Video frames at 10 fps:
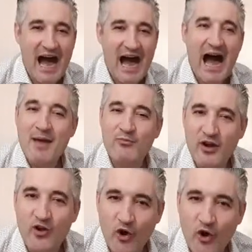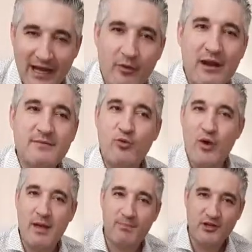I'm recording. I'm going to
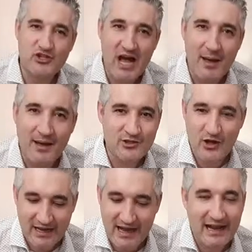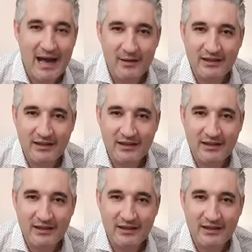wear pajamas so I can't come in the video.